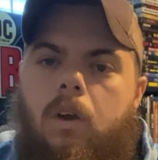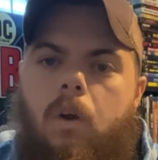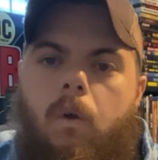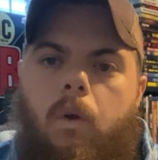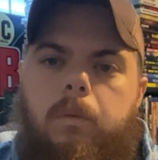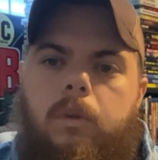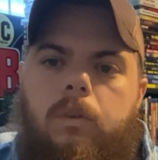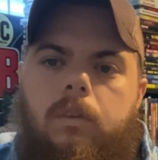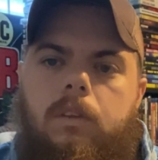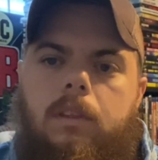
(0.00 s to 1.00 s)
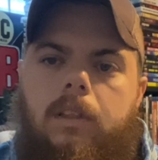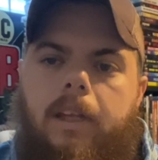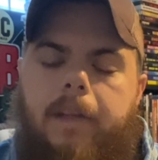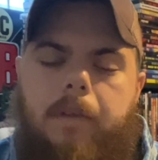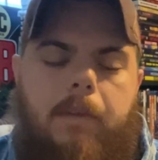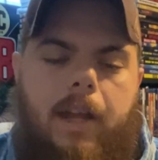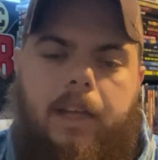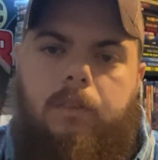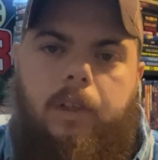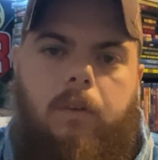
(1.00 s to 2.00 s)
horrible, and maybe I
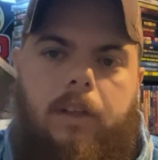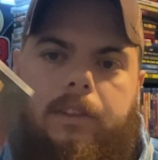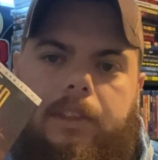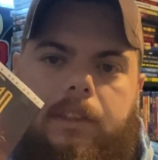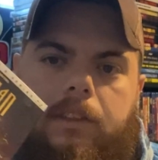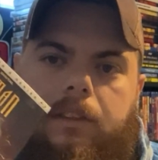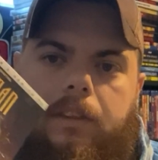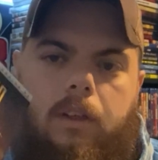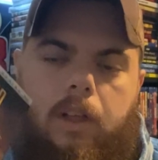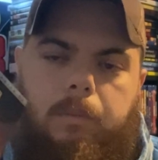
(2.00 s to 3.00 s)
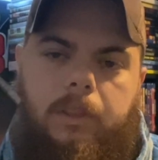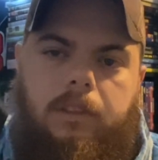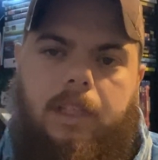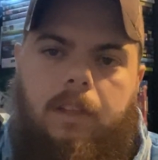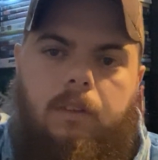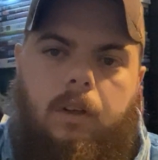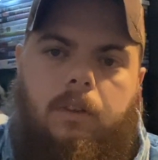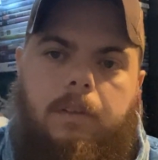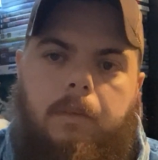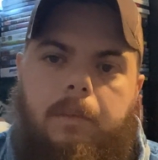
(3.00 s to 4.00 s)
can rewatch this, a couple years down the road
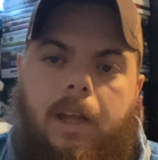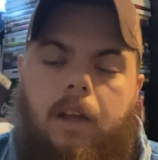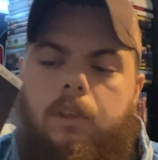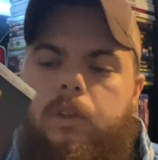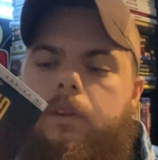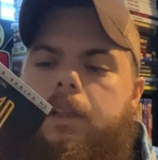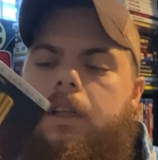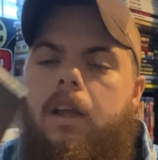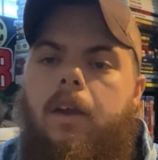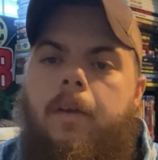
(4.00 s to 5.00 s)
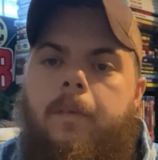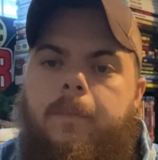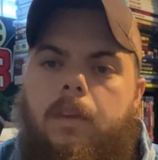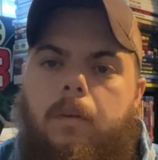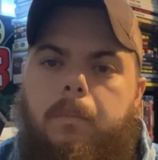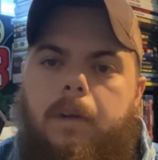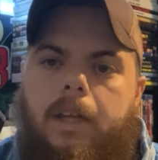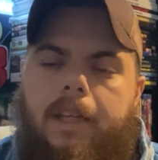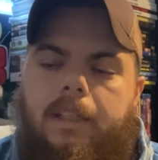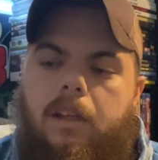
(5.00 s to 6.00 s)
and maybe I'll enjoy it. But
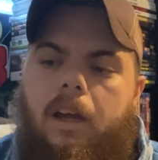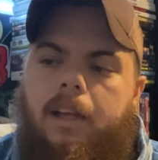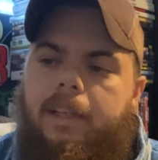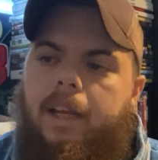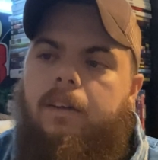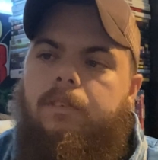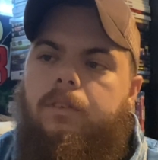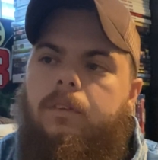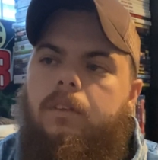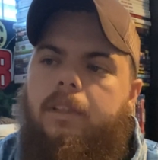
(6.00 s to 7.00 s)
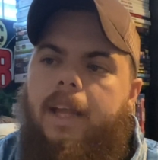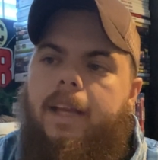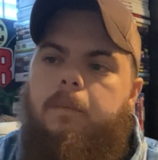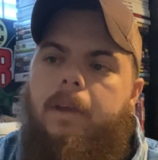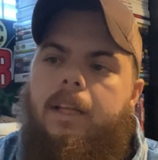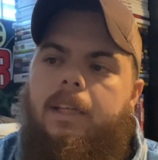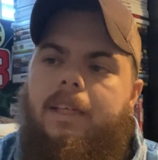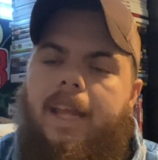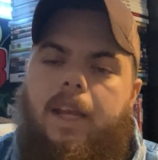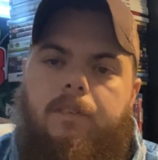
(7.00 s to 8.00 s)
I did not care for Candyman
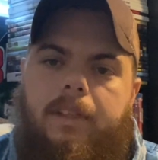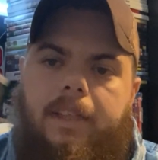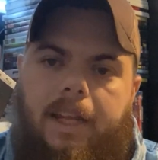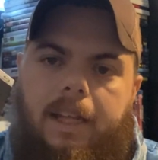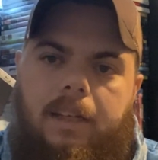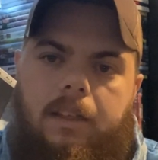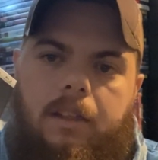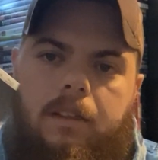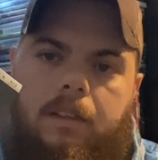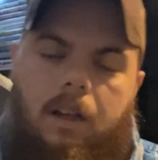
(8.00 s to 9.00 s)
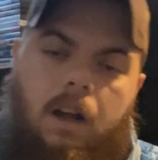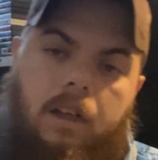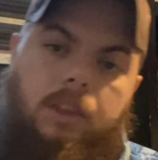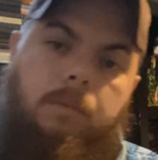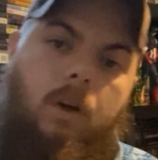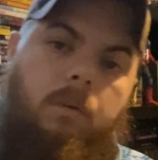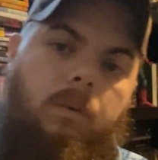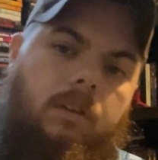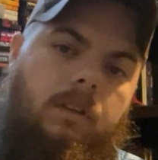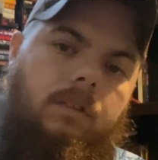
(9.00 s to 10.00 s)
Day of the Dead. Awesome
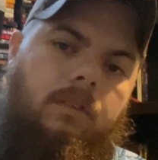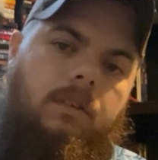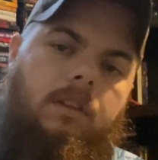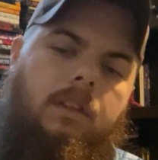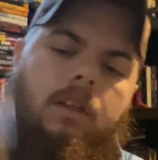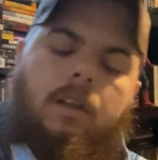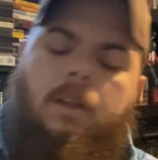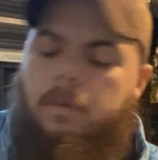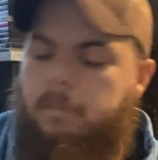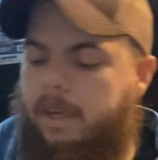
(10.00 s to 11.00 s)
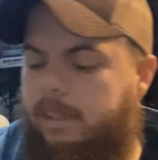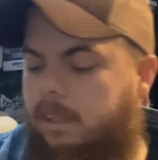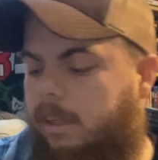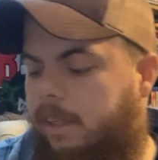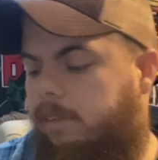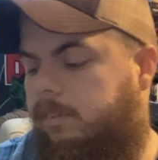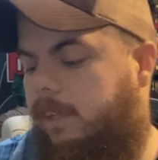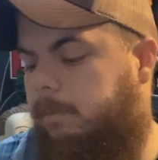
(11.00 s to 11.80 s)
artwork though. I did not care for that